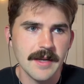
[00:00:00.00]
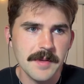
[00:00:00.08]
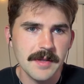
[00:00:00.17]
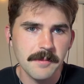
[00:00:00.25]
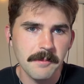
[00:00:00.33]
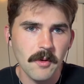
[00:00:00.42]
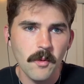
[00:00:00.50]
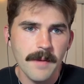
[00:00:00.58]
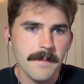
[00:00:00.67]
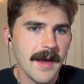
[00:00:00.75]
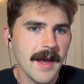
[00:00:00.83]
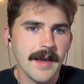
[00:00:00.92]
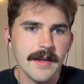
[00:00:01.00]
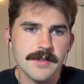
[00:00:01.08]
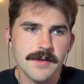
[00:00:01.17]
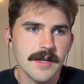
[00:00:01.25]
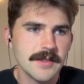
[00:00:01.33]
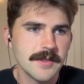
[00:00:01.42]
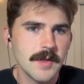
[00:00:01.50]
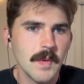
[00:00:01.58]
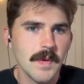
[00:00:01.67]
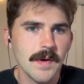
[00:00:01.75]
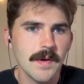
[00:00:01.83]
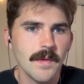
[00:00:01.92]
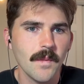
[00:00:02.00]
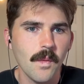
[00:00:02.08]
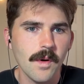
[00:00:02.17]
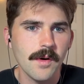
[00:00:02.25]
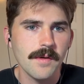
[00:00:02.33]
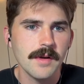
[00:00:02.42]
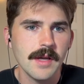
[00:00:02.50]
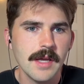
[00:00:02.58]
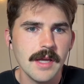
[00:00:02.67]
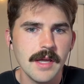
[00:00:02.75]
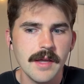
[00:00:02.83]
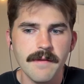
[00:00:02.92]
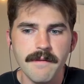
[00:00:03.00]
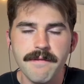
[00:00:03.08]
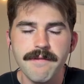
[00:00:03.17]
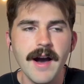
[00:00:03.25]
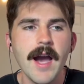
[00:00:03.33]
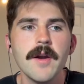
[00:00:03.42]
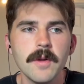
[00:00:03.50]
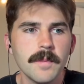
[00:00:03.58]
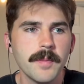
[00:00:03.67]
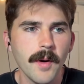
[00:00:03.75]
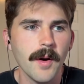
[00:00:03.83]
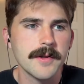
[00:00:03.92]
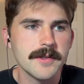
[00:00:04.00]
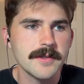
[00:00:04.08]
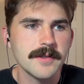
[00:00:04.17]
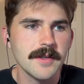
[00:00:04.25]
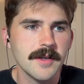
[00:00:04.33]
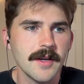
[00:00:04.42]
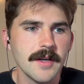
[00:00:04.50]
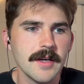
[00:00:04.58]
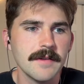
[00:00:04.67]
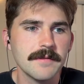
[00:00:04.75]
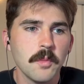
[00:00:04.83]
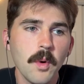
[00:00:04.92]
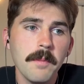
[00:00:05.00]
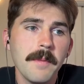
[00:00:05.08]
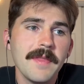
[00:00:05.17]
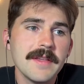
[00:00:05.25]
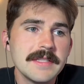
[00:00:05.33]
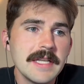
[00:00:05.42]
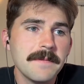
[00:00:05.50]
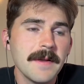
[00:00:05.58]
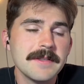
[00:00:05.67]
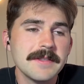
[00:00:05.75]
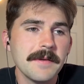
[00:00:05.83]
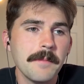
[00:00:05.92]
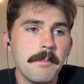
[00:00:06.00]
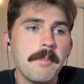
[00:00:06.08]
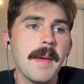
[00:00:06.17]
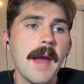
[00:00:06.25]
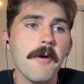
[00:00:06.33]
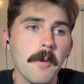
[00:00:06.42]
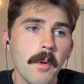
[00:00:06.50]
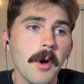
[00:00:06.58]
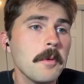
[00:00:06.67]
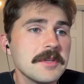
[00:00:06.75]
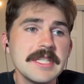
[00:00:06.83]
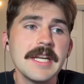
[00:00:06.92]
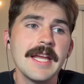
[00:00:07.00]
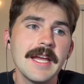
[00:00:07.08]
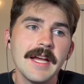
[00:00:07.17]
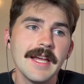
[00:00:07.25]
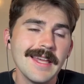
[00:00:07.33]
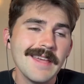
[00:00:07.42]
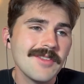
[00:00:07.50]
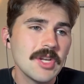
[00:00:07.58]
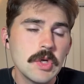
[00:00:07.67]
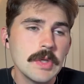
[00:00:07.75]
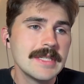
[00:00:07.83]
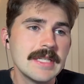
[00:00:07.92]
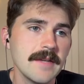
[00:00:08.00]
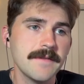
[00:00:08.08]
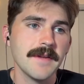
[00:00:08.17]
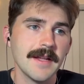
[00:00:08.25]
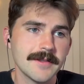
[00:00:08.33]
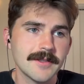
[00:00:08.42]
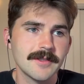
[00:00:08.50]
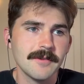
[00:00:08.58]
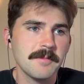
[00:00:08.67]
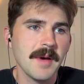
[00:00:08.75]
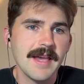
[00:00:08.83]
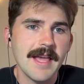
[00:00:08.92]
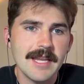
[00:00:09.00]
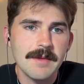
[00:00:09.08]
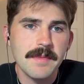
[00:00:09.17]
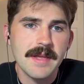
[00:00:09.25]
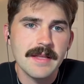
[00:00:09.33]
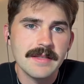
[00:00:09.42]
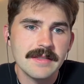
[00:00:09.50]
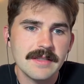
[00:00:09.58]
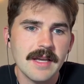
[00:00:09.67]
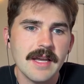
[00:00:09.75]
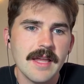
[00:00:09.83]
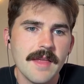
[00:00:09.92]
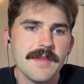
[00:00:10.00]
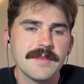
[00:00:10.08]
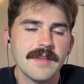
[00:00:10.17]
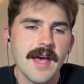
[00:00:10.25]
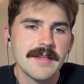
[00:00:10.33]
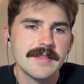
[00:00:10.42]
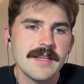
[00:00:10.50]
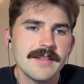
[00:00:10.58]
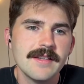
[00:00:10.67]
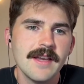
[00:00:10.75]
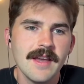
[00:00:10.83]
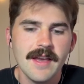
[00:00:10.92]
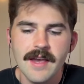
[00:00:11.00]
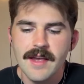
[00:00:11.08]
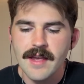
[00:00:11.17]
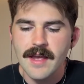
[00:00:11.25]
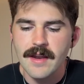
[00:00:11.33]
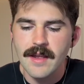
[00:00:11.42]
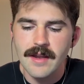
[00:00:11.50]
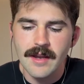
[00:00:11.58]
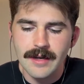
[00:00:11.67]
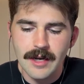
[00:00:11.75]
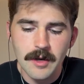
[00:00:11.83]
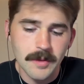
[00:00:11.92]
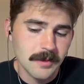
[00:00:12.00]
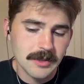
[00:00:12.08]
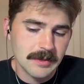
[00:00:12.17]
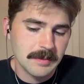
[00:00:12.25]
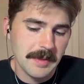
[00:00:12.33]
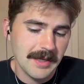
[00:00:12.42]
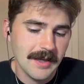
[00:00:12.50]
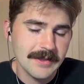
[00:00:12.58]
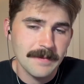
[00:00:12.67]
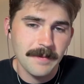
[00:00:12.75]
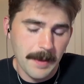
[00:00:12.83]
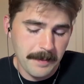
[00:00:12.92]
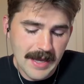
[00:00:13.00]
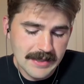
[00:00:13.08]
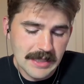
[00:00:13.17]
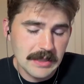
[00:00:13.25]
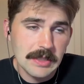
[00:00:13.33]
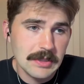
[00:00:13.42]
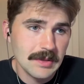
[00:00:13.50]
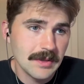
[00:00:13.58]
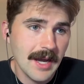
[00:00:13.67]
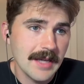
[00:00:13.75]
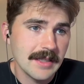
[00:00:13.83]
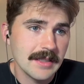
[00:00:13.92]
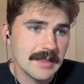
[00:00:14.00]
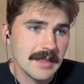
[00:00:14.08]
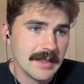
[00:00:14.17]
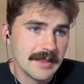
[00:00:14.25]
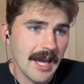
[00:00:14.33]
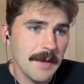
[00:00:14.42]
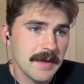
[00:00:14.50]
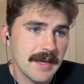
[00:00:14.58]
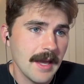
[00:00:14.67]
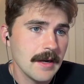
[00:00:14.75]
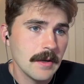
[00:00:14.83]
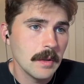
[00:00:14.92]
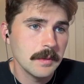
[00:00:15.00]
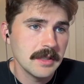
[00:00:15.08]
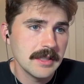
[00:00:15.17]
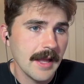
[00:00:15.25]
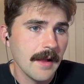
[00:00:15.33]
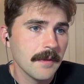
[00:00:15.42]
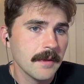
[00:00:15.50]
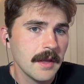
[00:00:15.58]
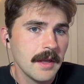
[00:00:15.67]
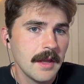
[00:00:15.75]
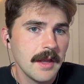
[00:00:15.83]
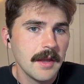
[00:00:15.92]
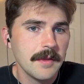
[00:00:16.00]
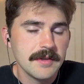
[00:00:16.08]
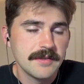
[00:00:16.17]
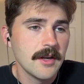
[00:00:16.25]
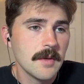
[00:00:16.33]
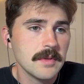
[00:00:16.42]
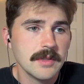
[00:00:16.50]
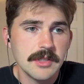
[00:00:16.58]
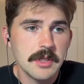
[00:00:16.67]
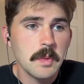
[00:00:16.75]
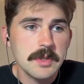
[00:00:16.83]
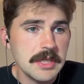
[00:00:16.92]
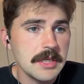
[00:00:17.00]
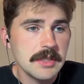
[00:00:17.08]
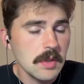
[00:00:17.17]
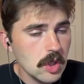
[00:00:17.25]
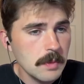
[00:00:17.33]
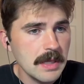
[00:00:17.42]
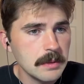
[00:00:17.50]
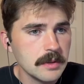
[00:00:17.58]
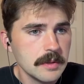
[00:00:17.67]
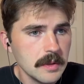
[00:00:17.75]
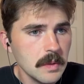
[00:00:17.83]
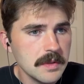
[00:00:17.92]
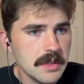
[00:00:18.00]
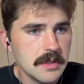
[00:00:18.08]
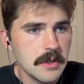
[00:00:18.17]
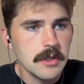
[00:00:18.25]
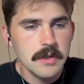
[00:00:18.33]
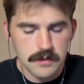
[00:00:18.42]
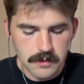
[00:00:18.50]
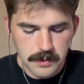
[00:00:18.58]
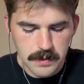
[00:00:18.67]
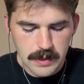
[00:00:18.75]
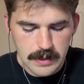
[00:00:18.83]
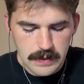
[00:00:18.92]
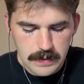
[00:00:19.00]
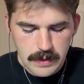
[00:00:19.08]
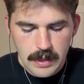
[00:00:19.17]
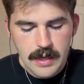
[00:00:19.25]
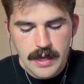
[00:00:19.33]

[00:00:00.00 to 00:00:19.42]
I mean, Whitmag and Trey Stewart were vital parts of what made this defense bearable. It wasn't even a good defense by any means this last season. And it was because of basically two guys. It's Kay Bakeda holding down the center position, which he's still going to be able to do, which is good news for BYU.